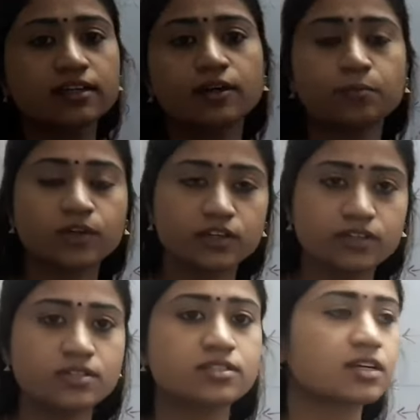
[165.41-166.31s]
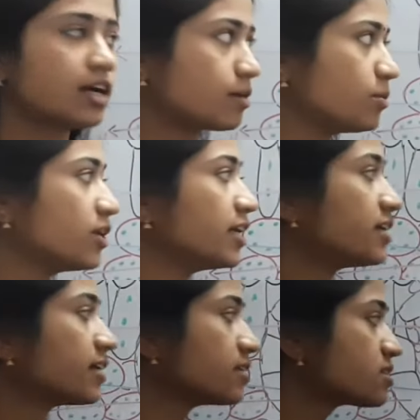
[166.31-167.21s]
produce
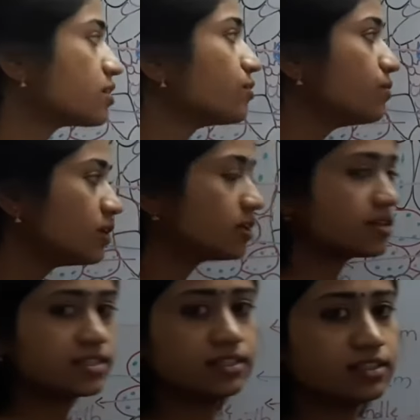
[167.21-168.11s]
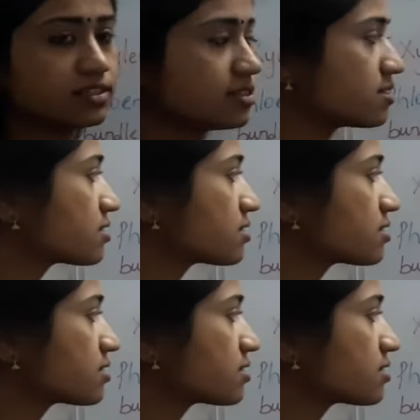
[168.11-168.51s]
carbohydrates, photosynthesis.